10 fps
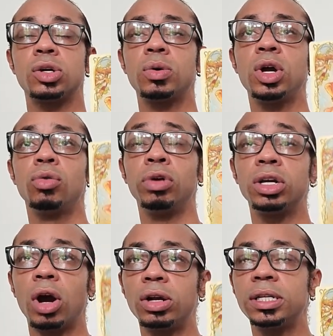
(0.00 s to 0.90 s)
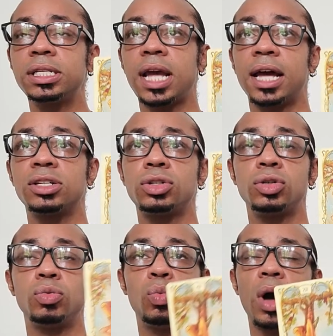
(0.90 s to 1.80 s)
So regardless as
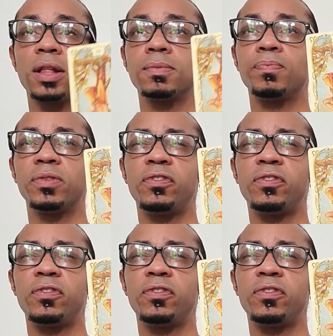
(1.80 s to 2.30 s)
to what